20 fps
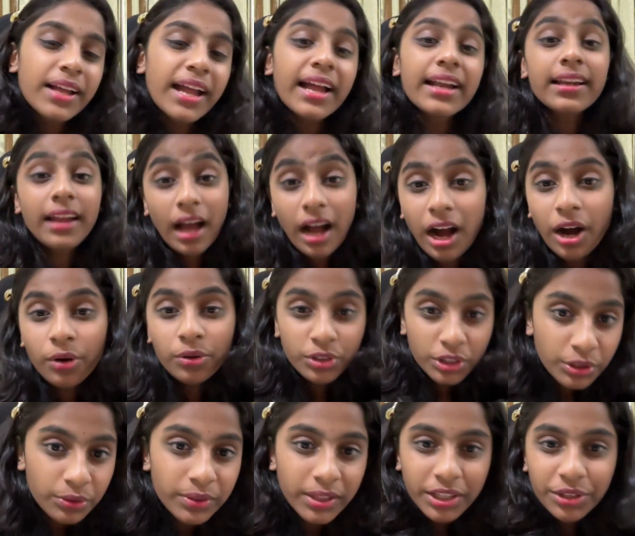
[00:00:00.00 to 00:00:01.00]
look at how
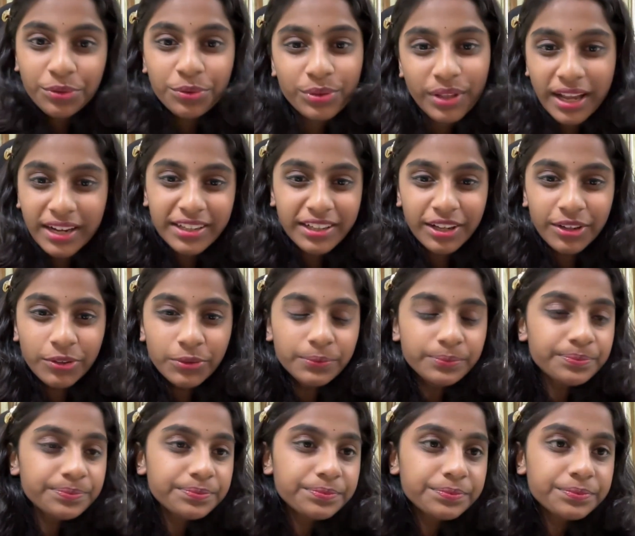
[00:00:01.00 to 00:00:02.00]
you can do that
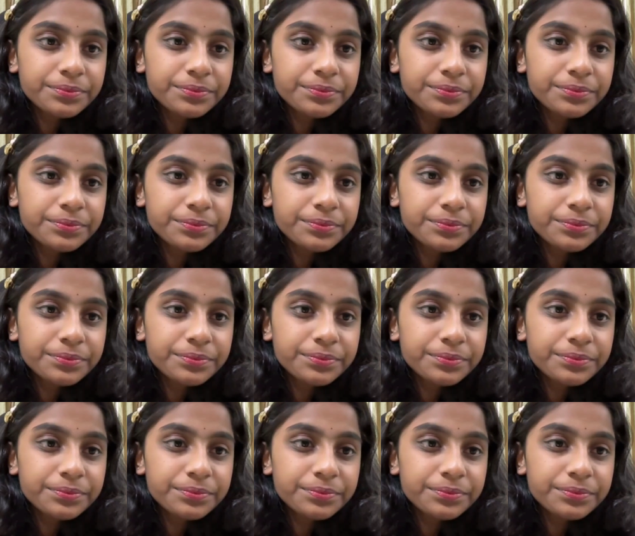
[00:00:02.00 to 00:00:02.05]
now.